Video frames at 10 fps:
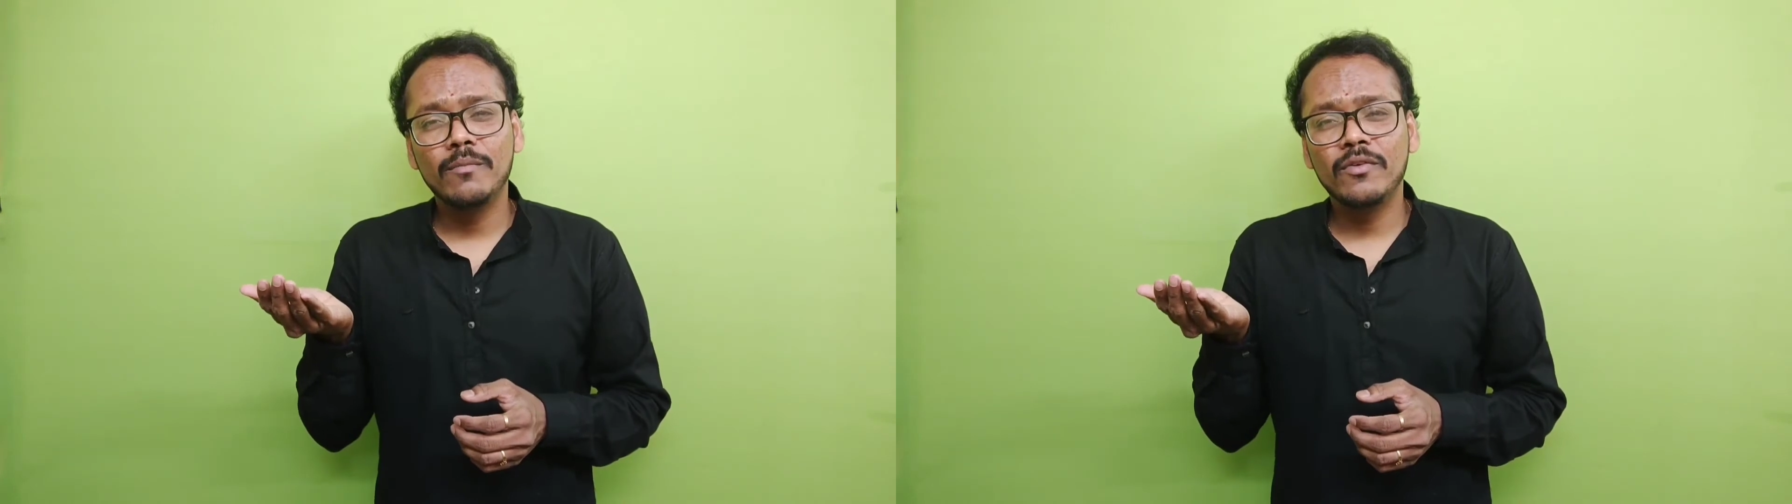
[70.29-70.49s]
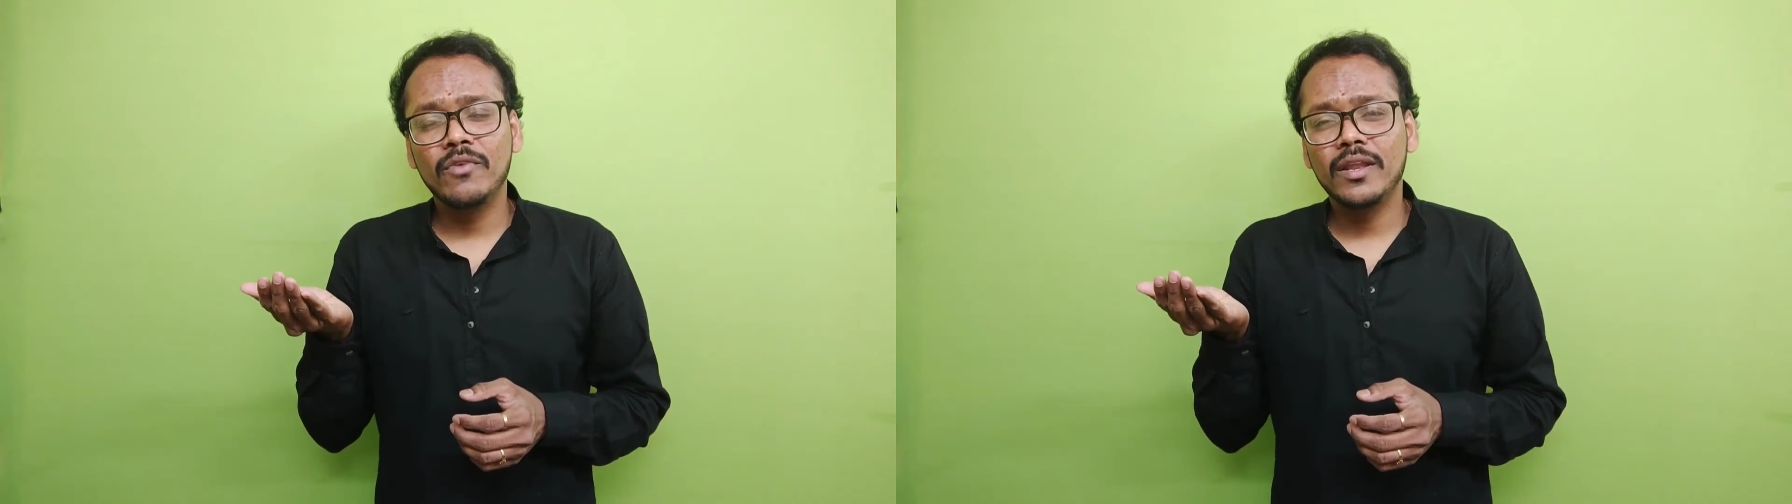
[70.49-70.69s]

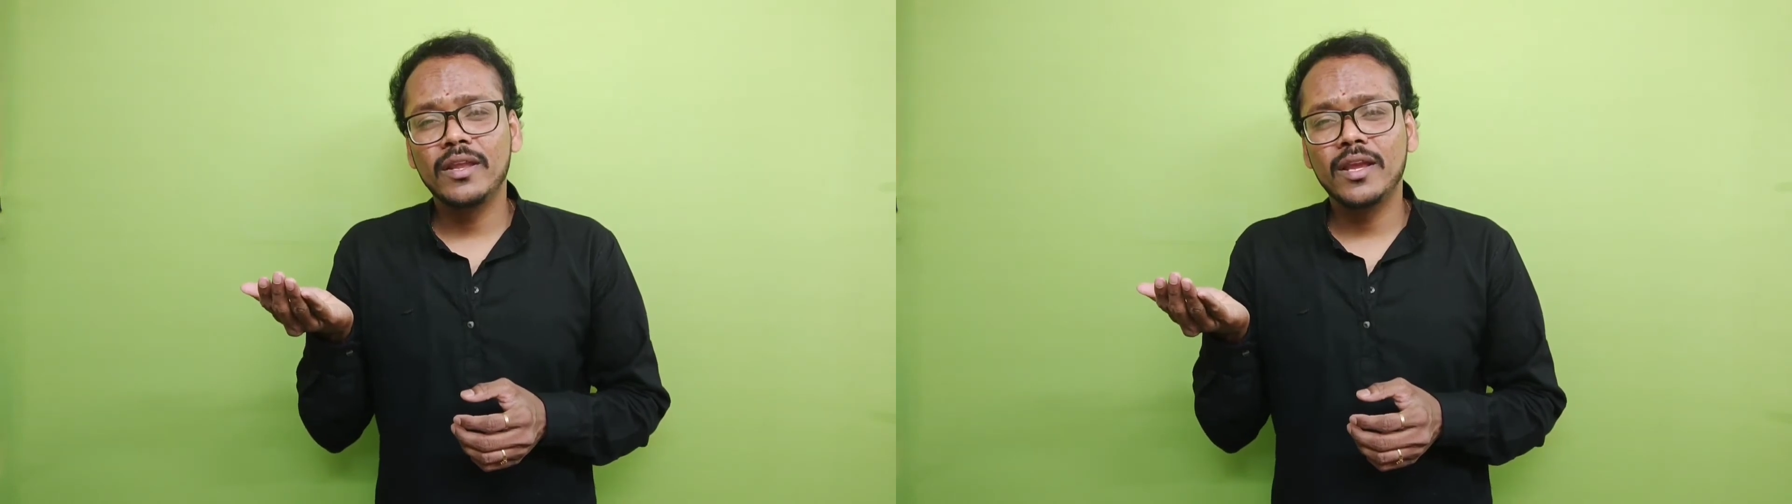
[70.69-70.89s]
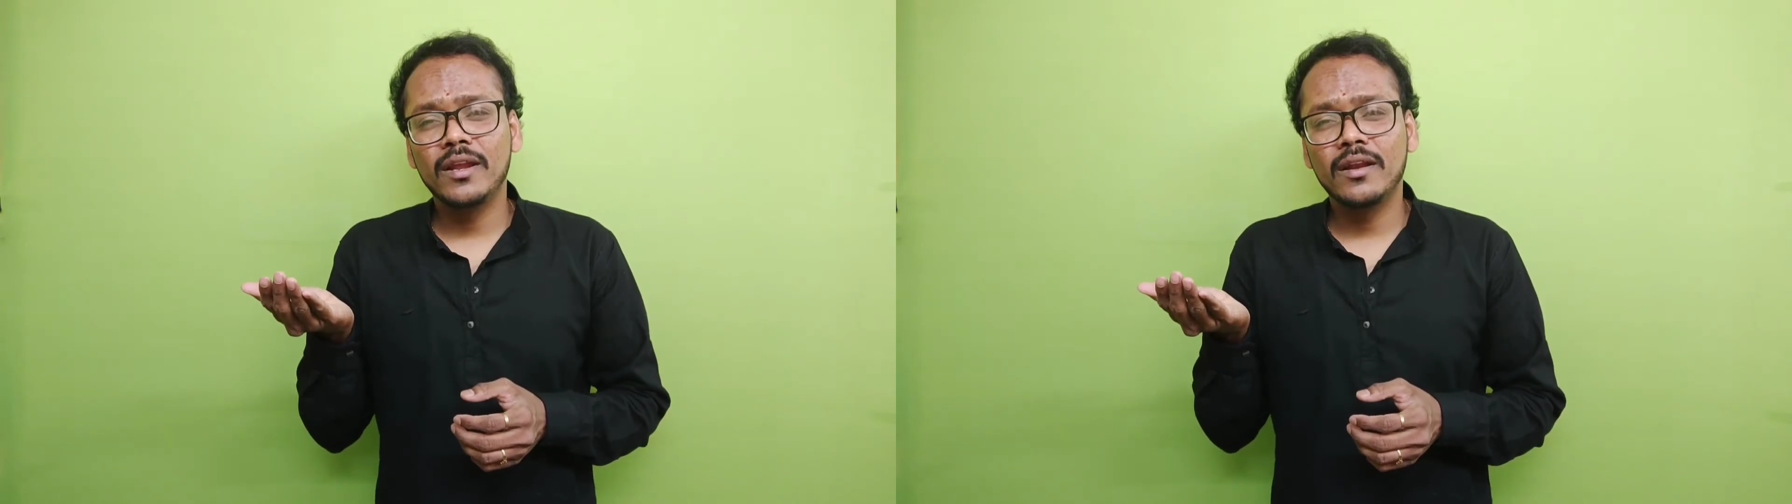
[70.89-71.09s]
be
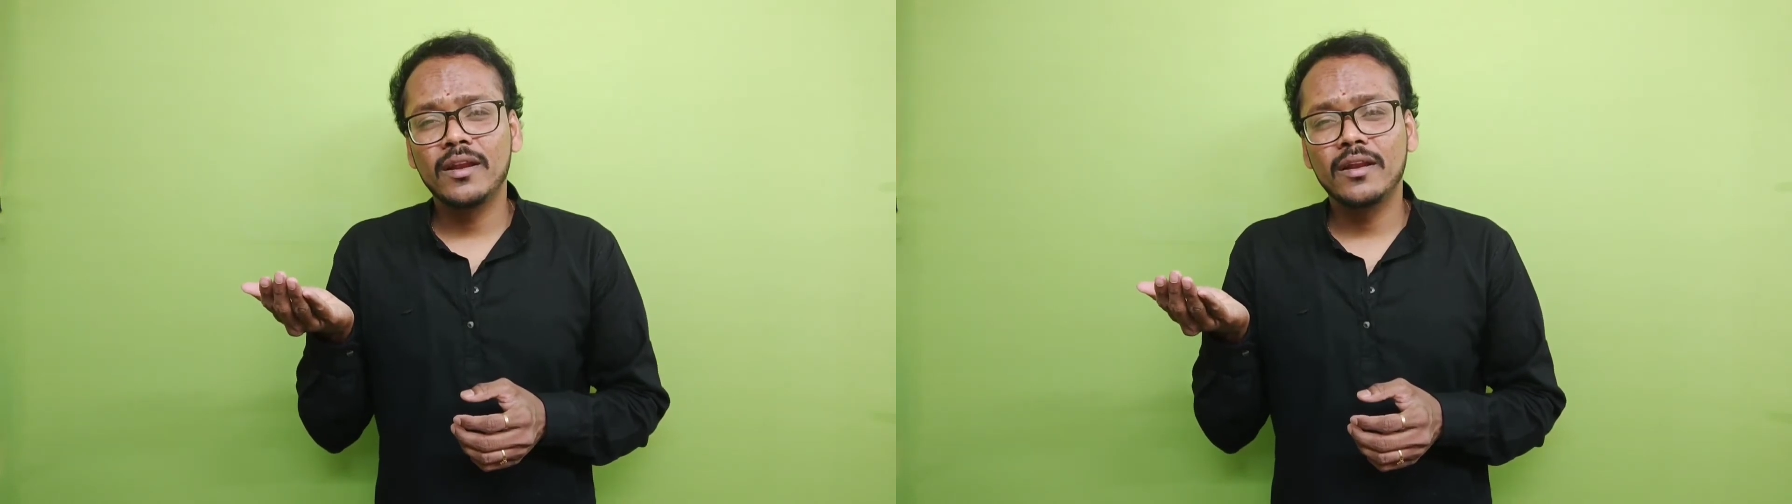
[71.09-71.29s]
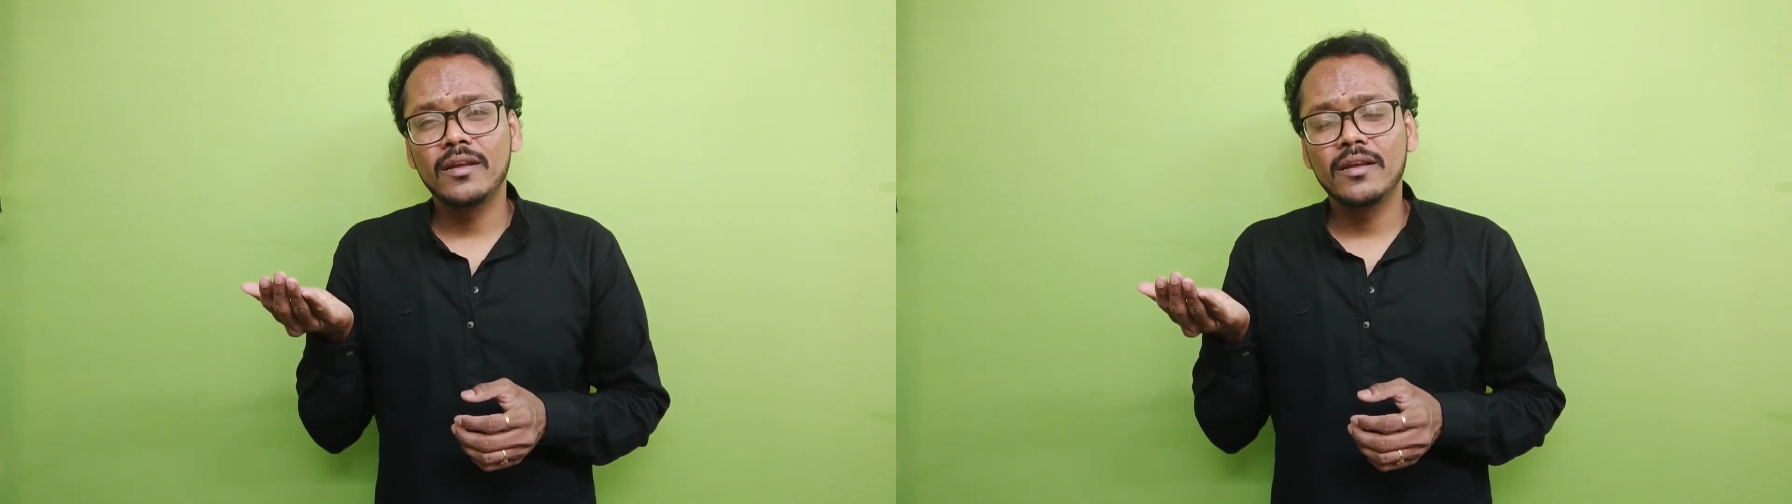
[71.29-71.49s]

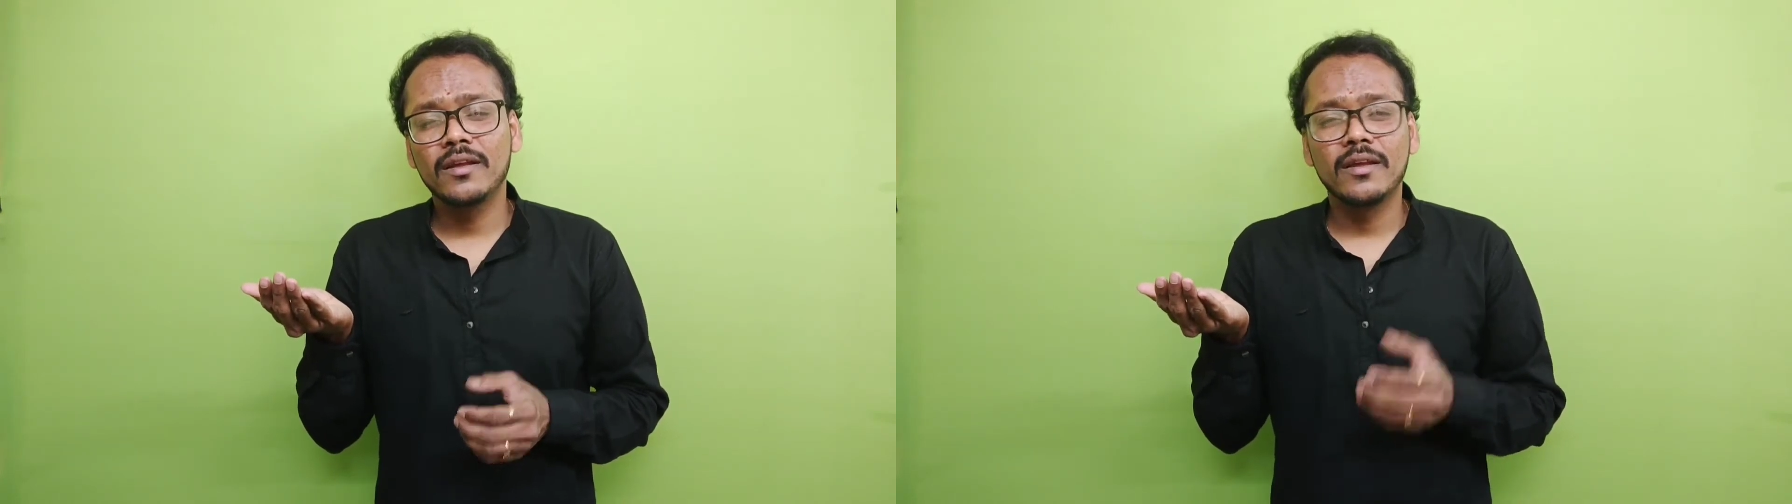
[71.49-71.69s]
variated,